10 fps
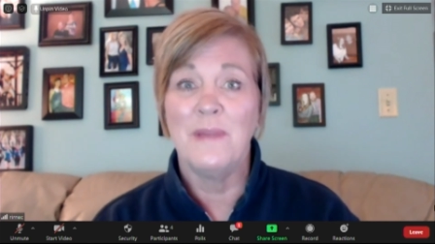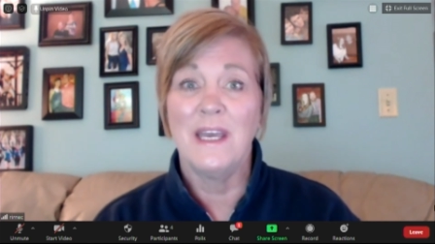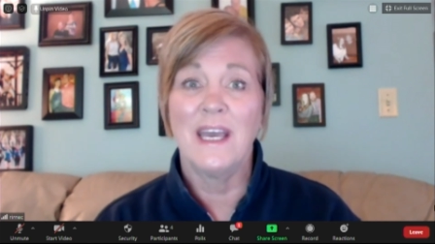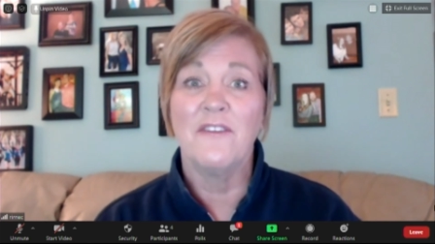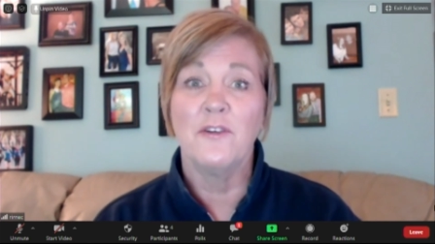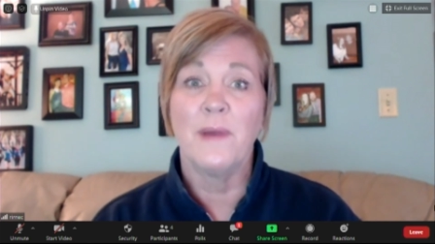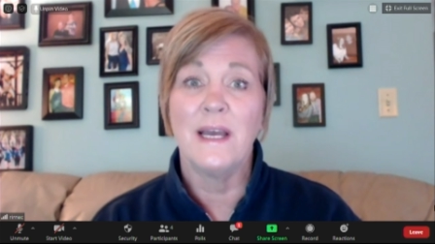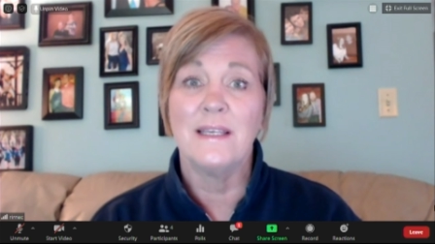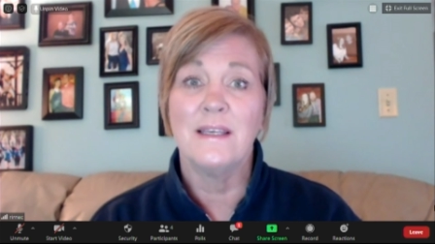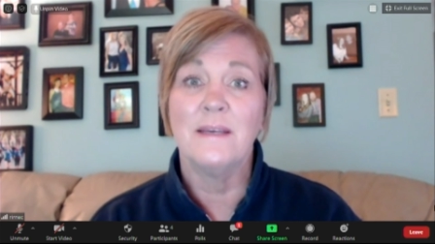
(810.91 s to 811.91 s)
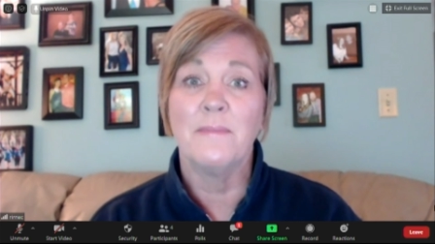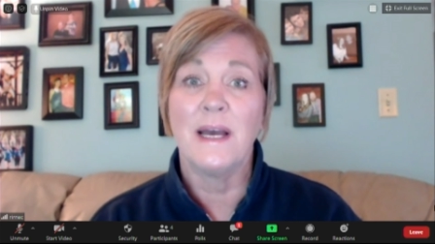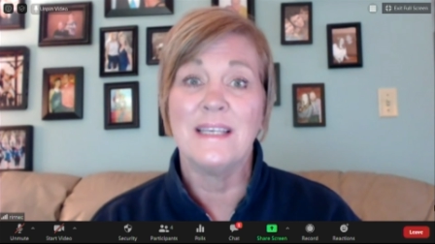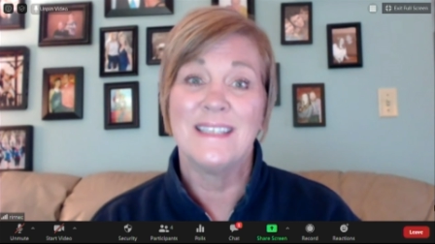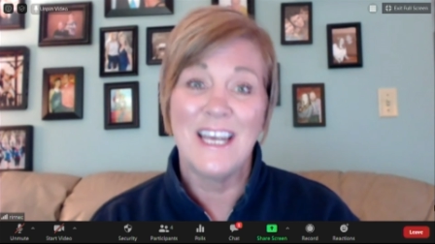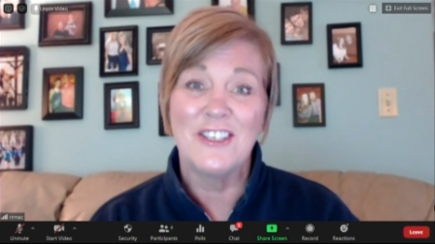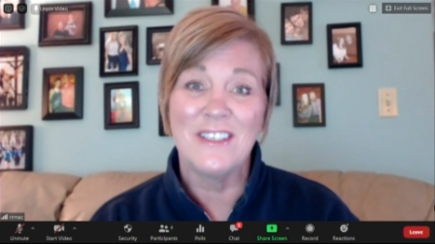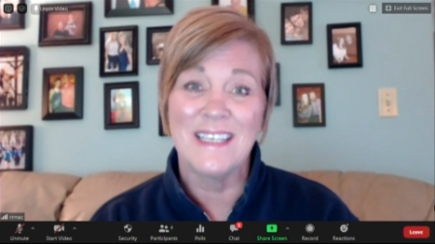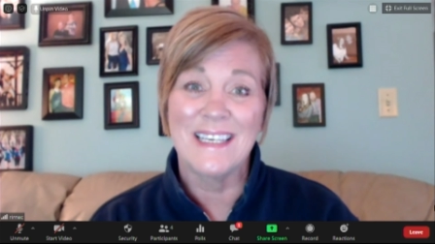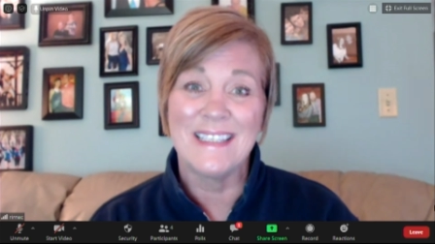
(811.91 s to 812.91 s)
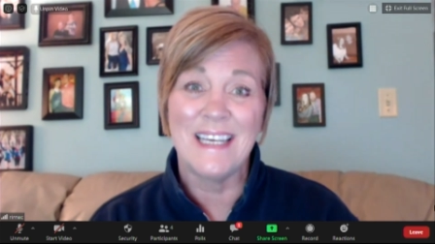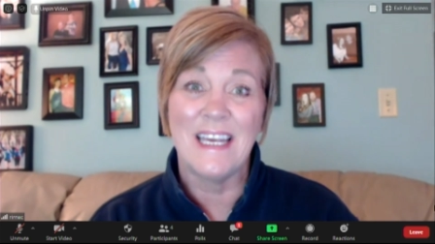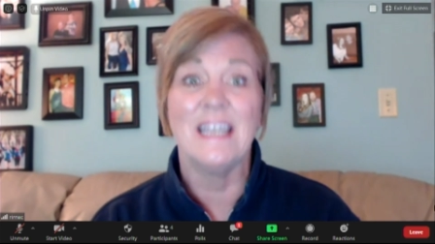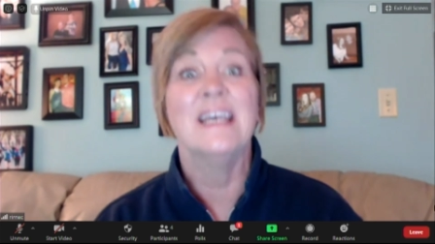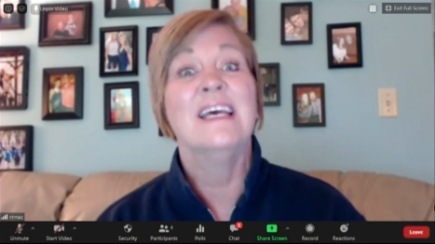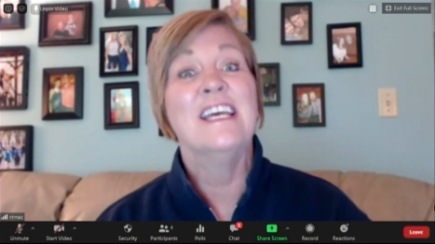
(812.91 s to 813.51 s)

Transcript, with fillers: being covered by by station 16